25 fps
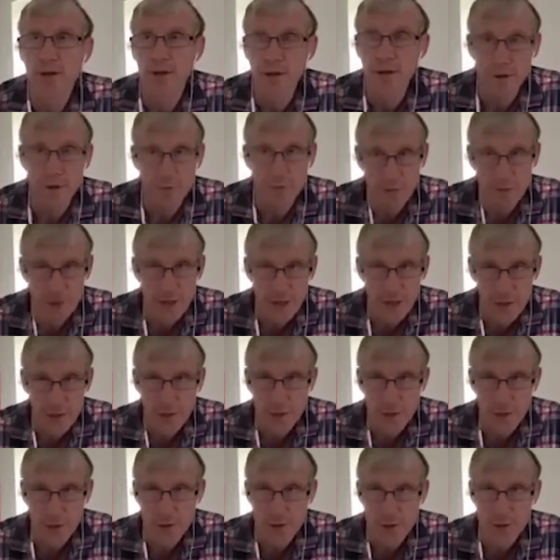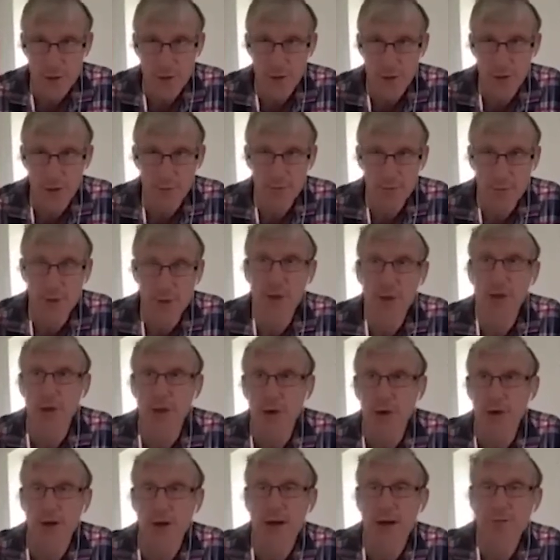feeders, and the, you know, you
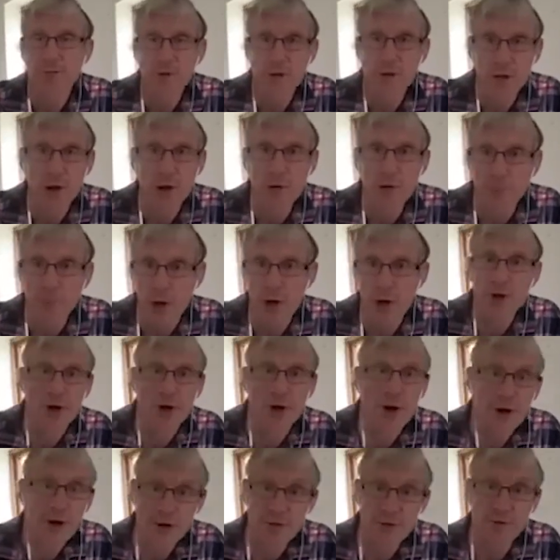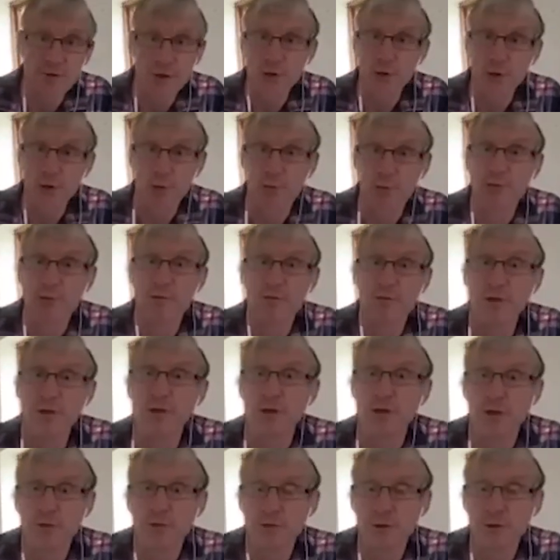can have so much artificial
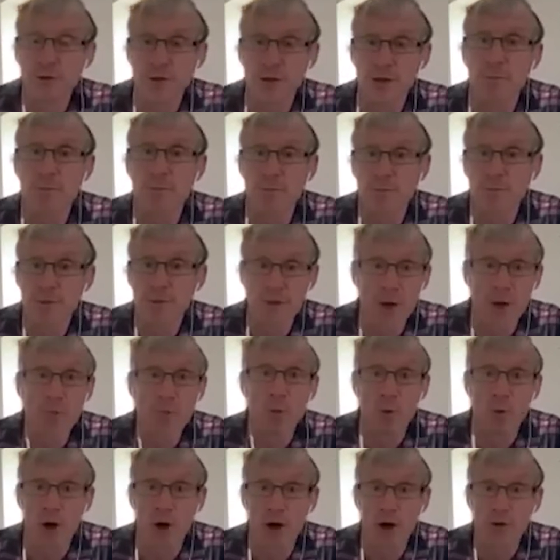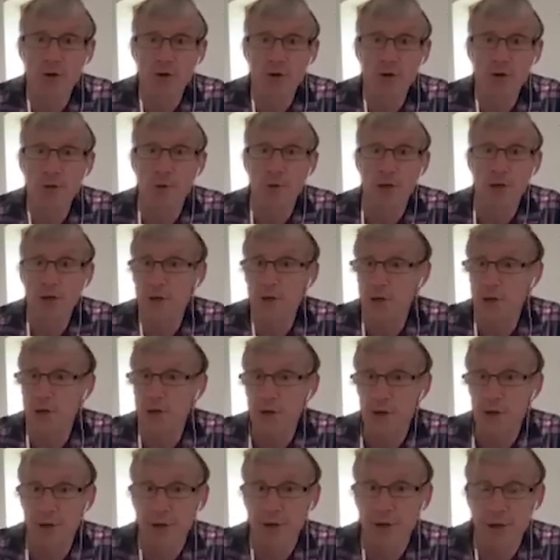provision for some wild species
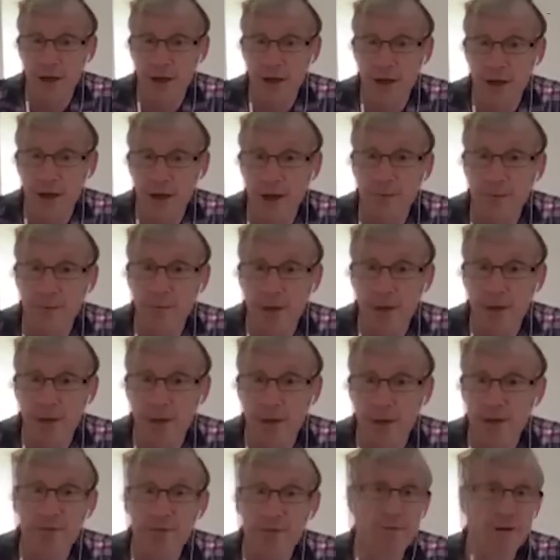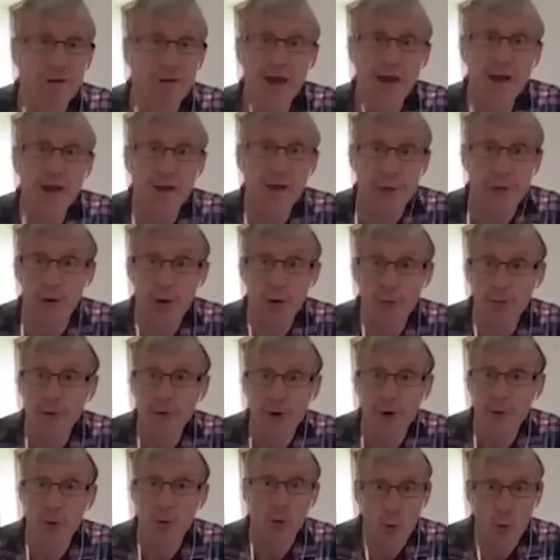so that they're fed on
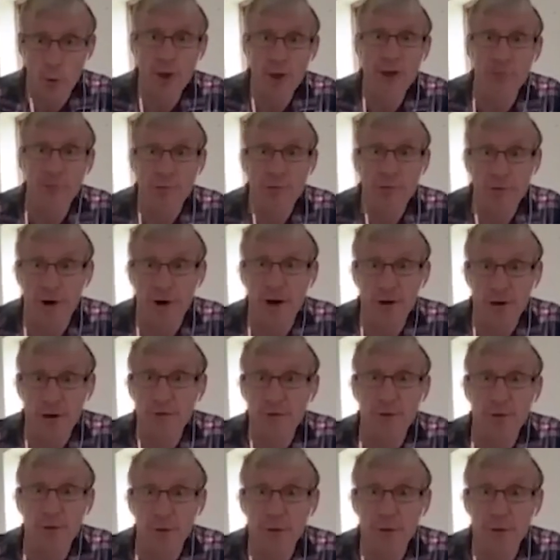what we've provided for them.